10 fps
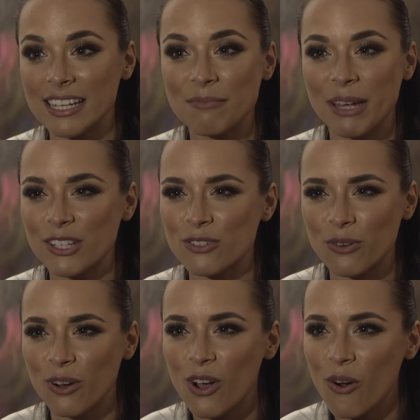It makes
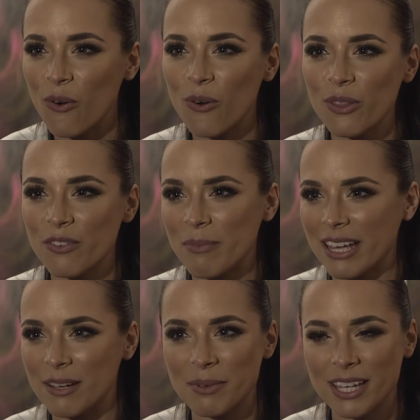sure all the
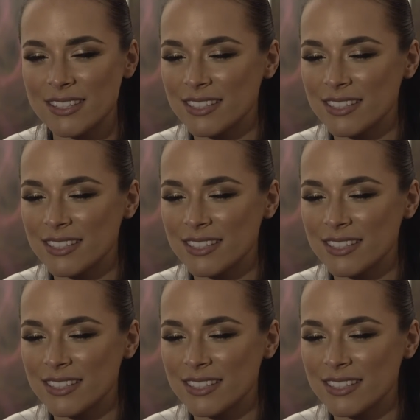makeup gets,